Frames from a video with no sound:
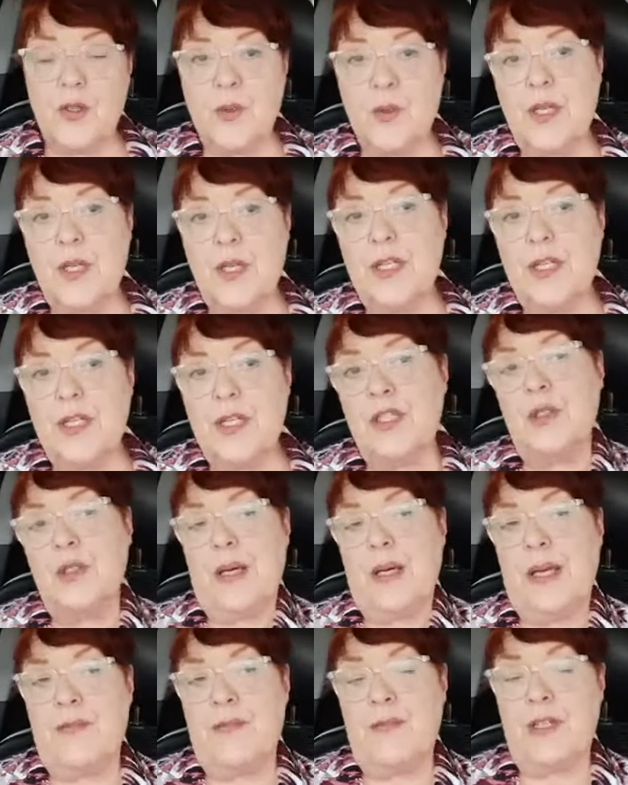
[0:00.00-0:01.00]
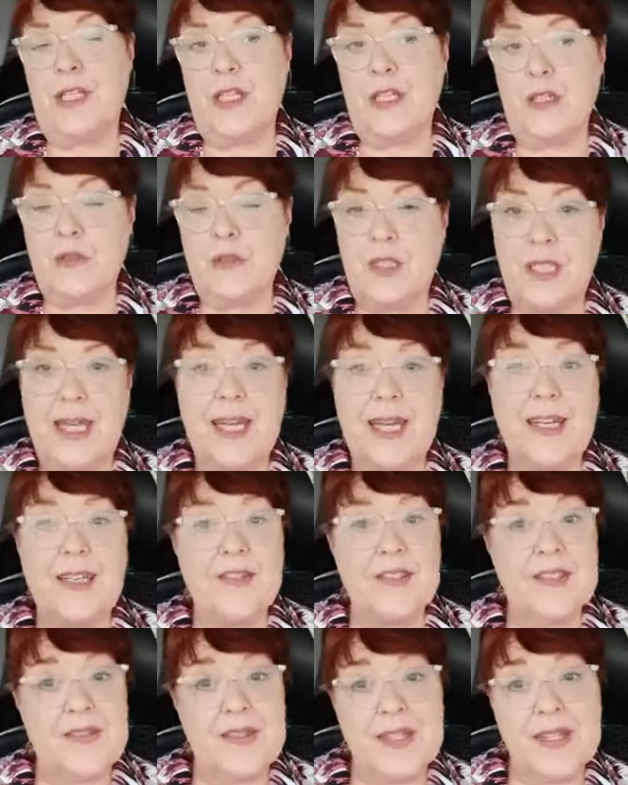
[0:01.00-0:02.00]
I'm going to do a video today on
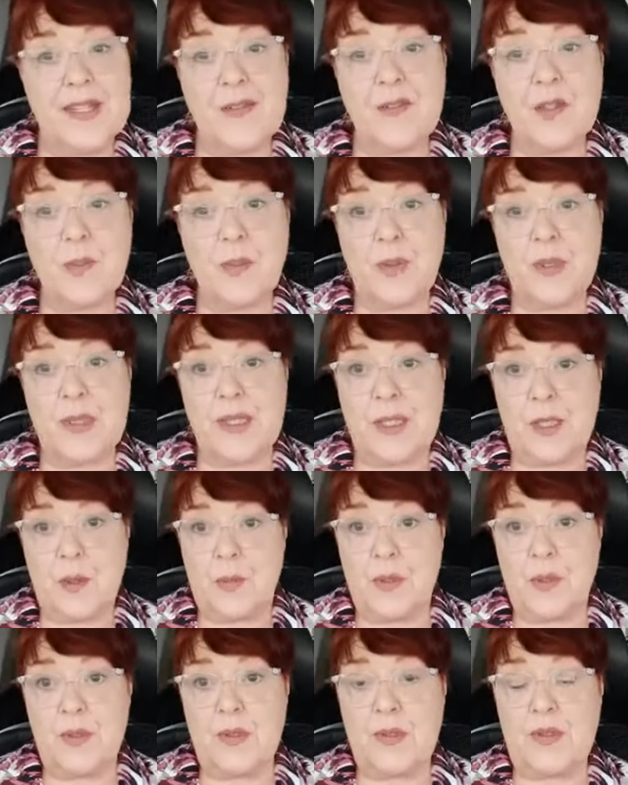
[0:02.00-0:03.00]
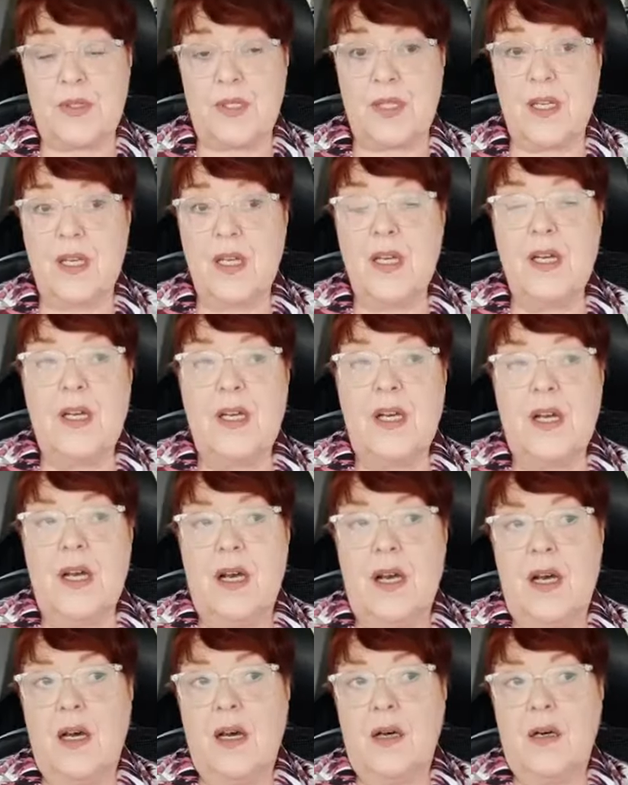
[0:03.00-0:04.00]
the seven principles
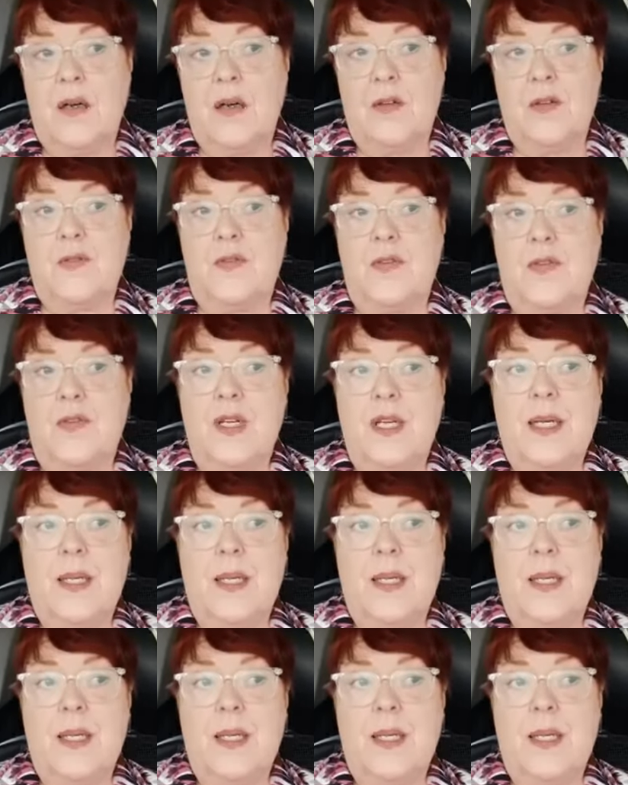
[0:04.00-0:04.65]
of